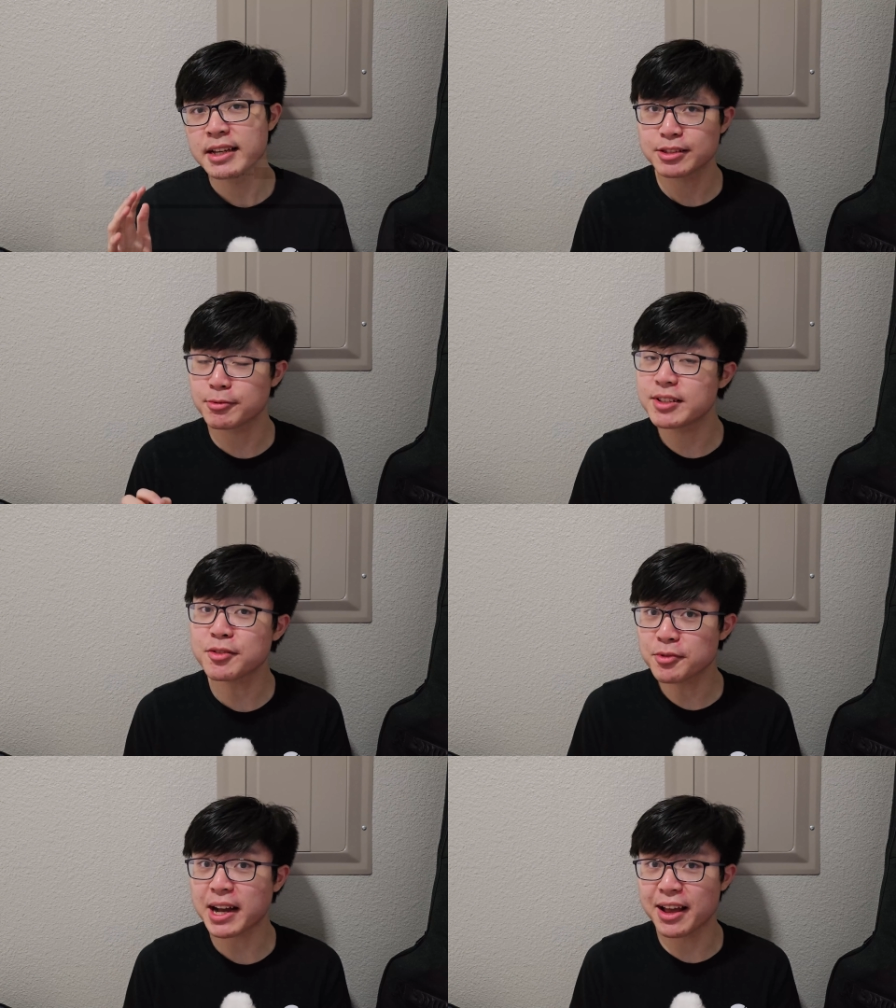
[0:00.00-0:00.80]
The
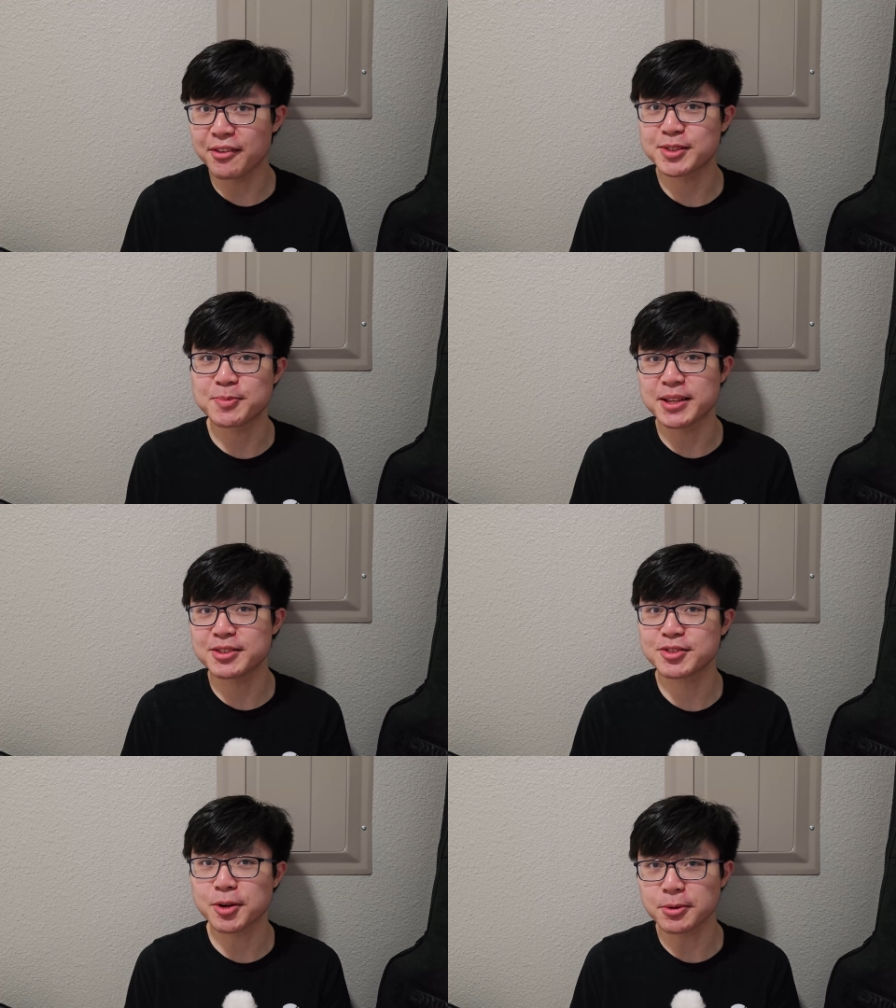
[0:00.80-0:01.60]
reason why I've spent
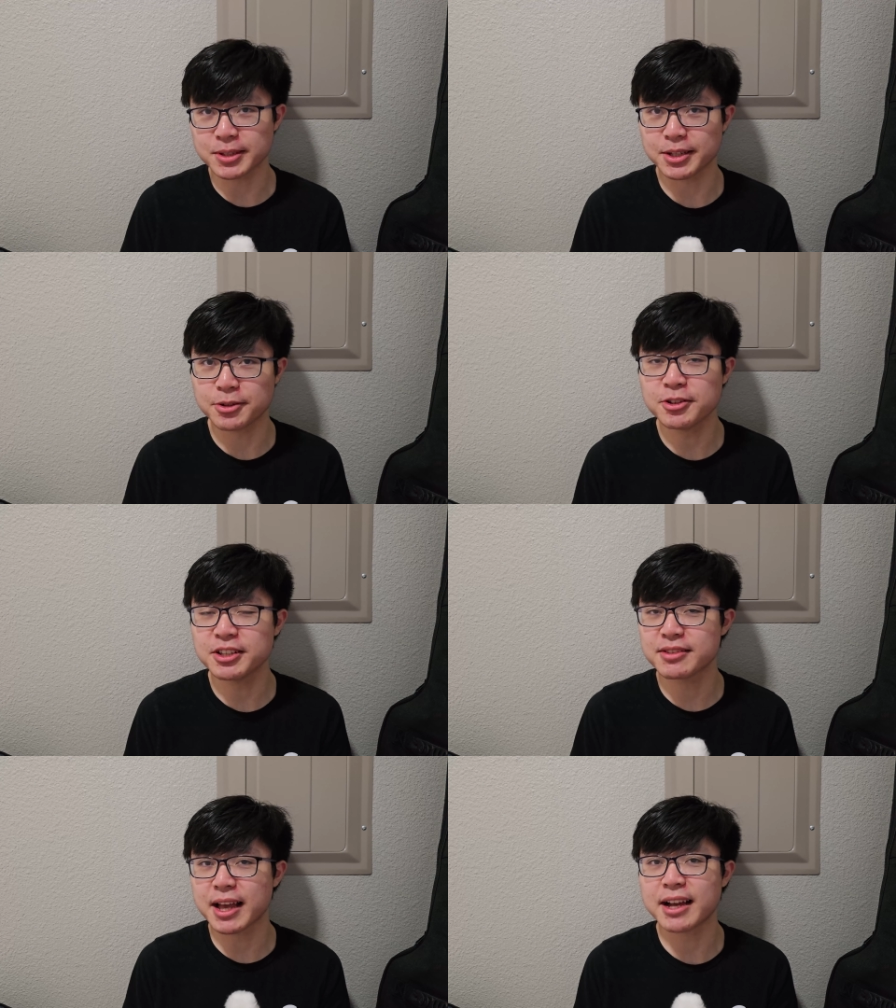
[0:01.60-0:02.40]
so little
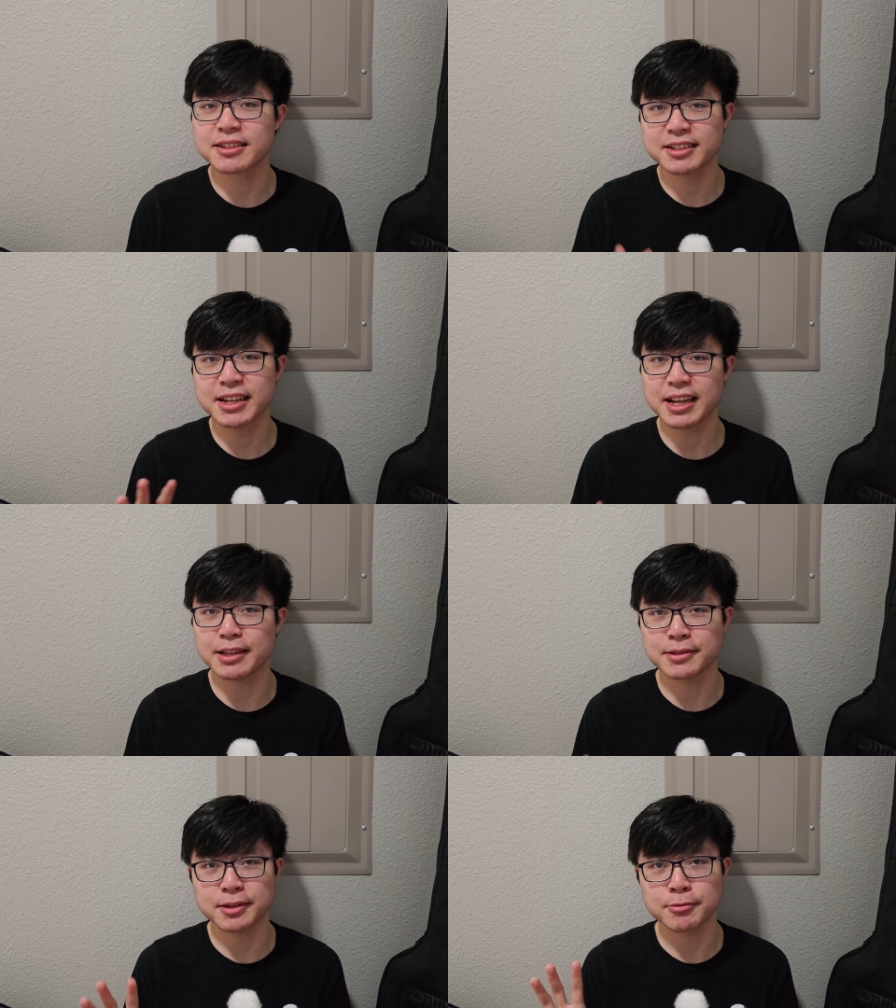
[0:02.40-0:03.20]
is actually
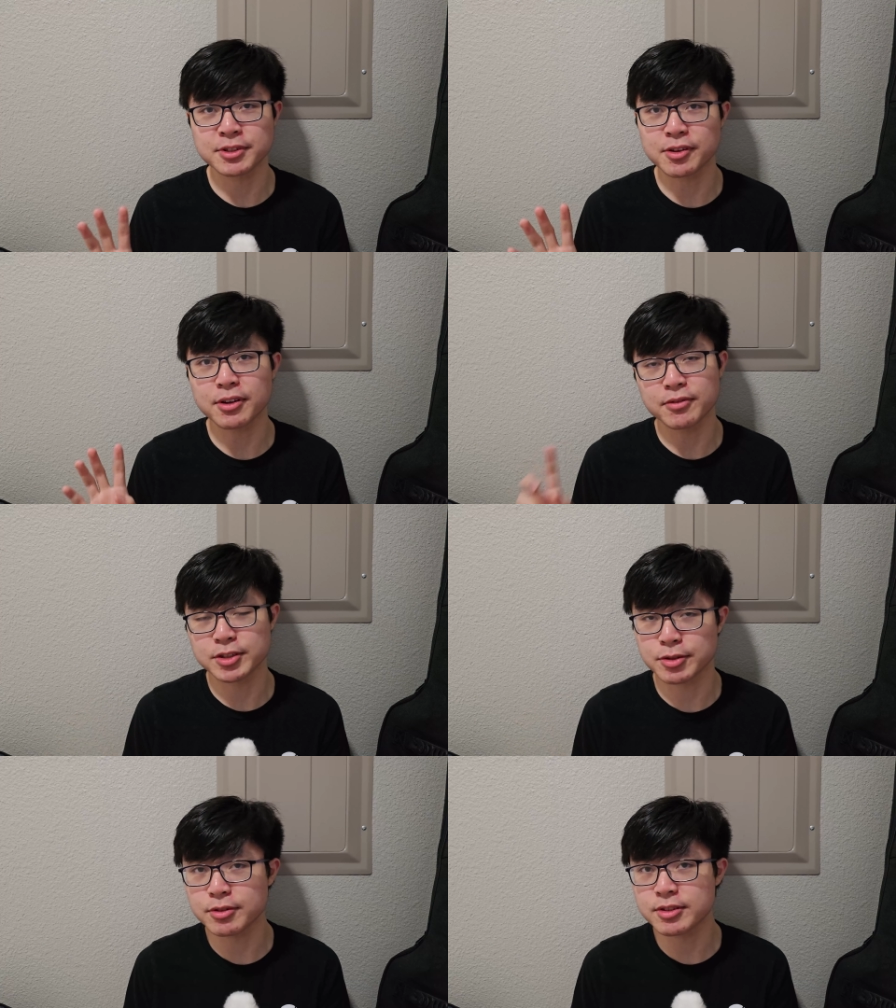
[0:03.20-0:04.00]
as a result of
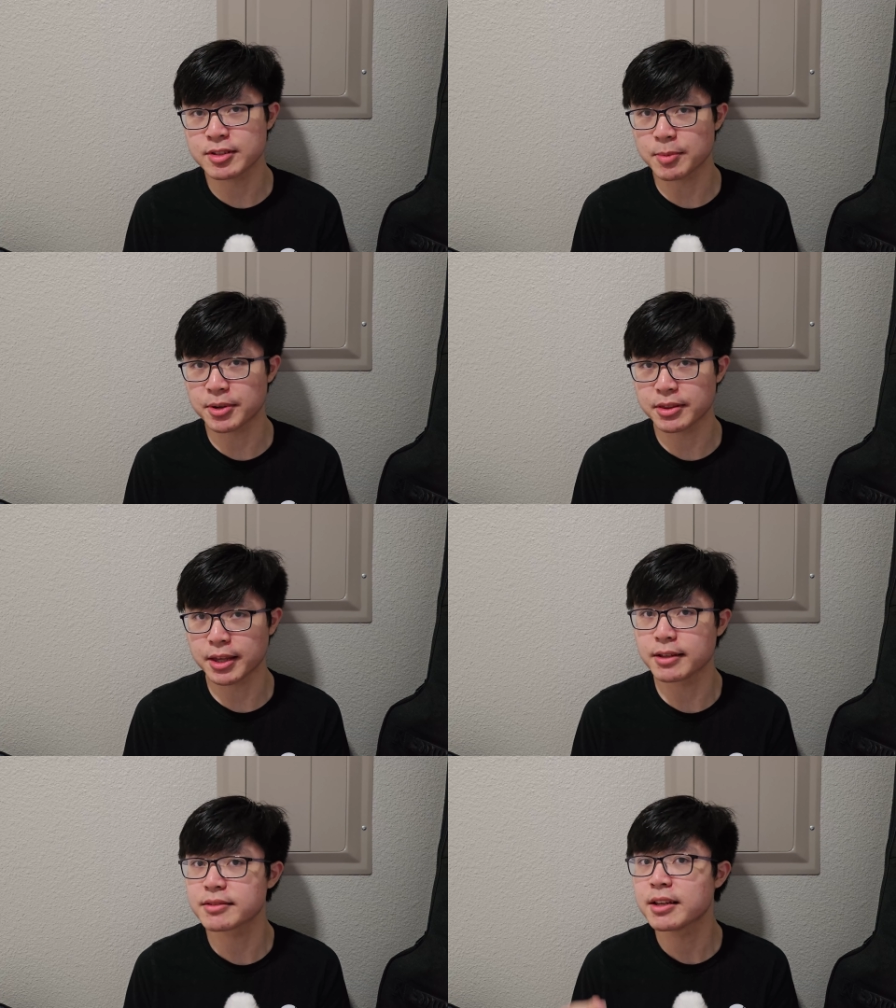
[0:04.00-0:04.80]
two separate
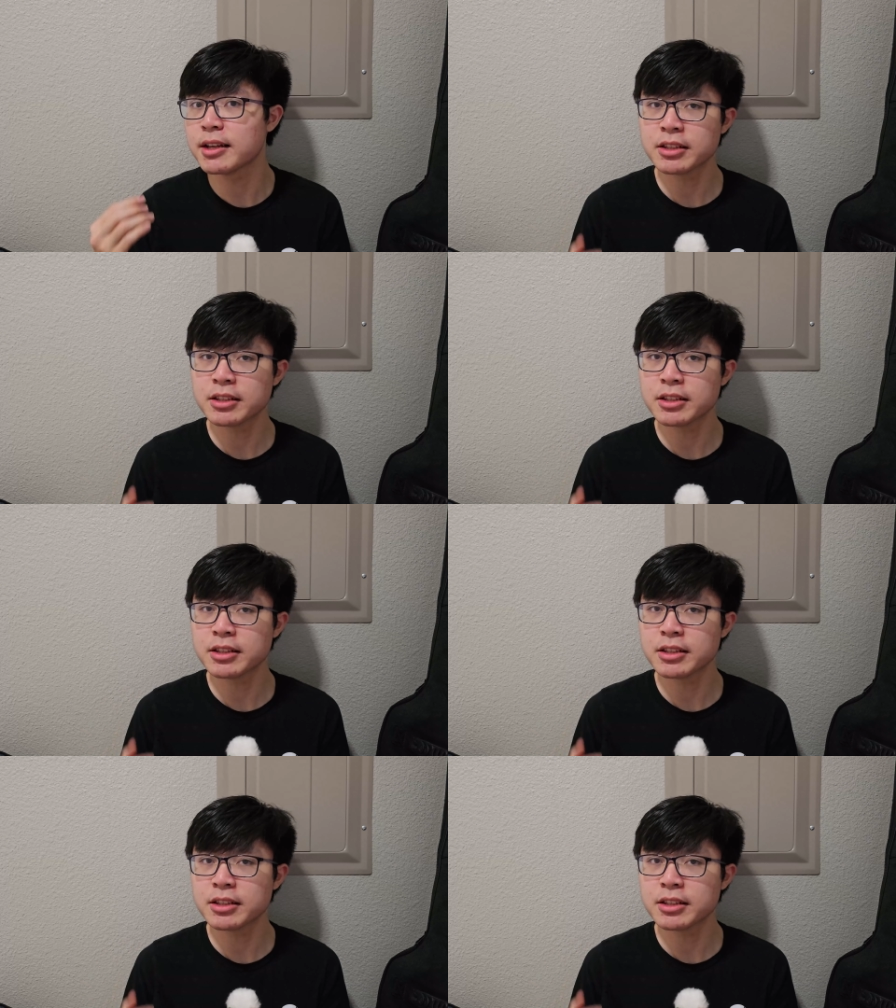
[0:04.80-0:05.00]
things.